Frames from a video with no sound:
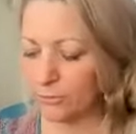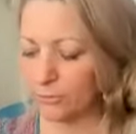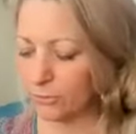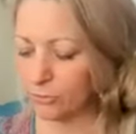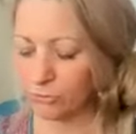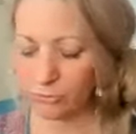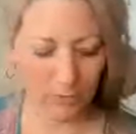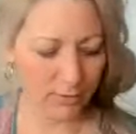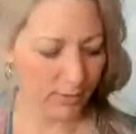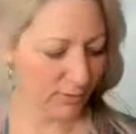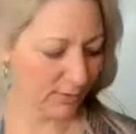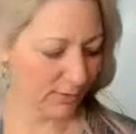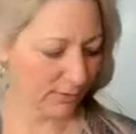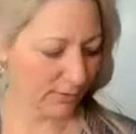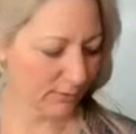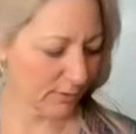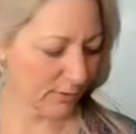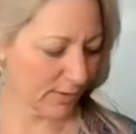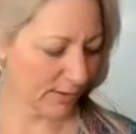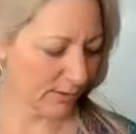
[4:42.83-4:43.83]
destroying
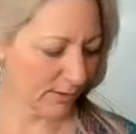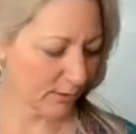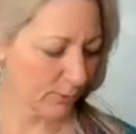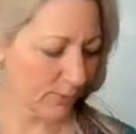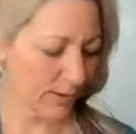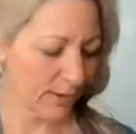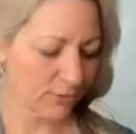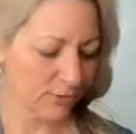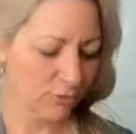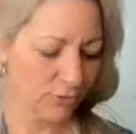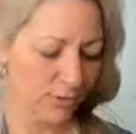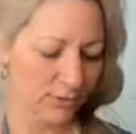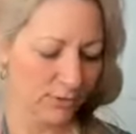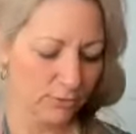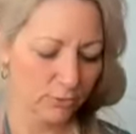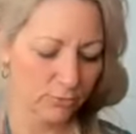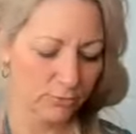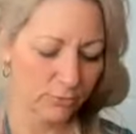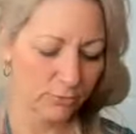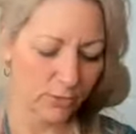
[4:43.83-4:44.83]
things along the way, trying
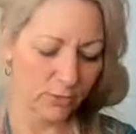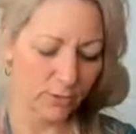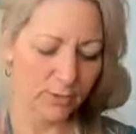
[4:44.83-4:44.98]
to